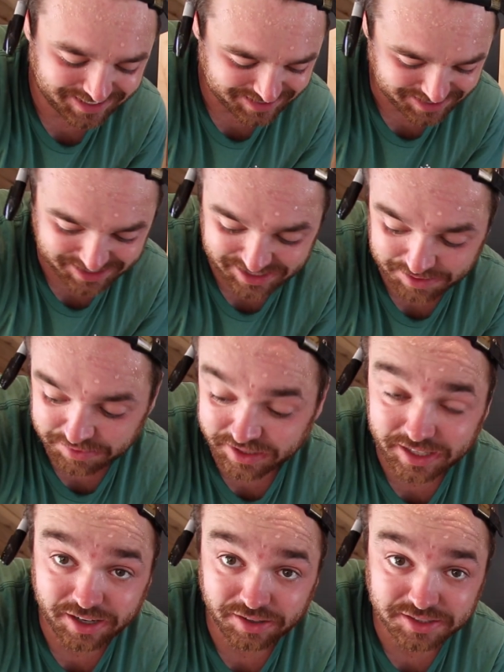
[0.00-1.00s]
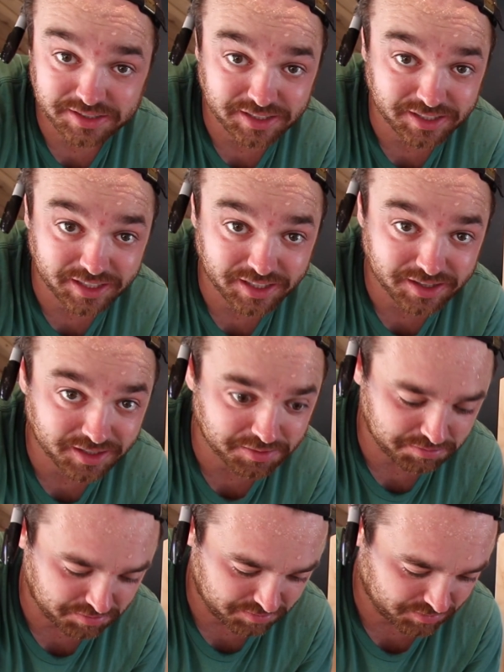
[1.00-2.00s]
And now I just need to get the
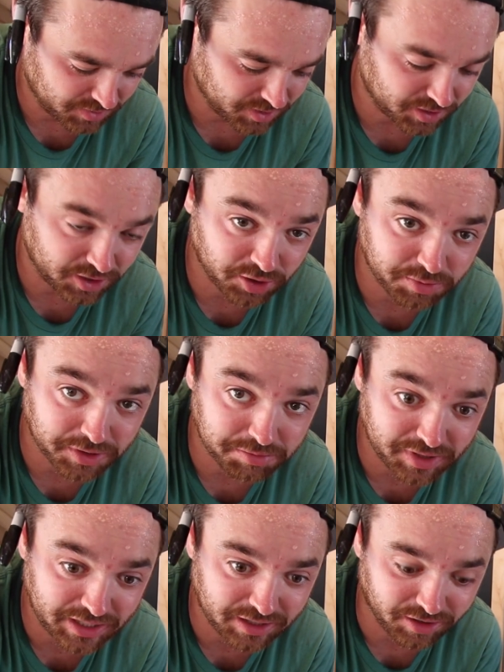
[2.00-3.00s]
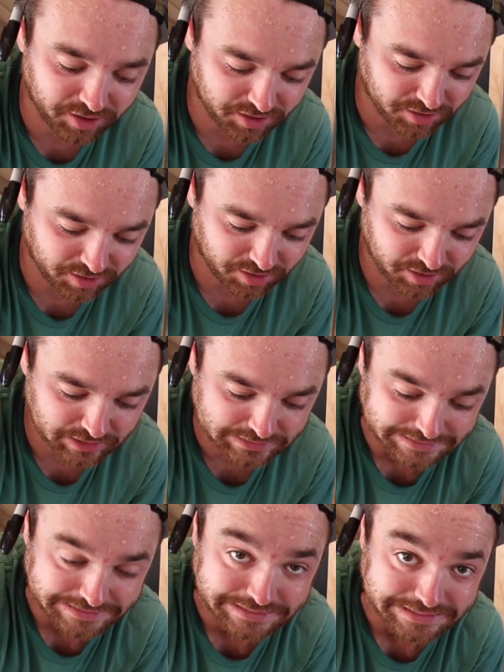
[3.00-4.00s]
cubic mini on here.
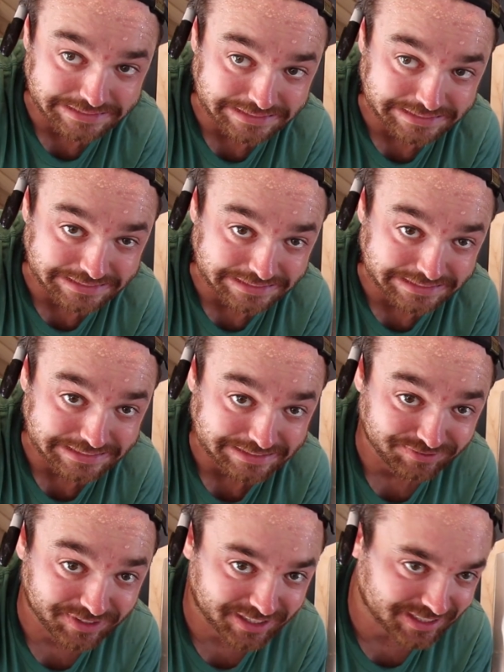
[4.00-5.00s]
Very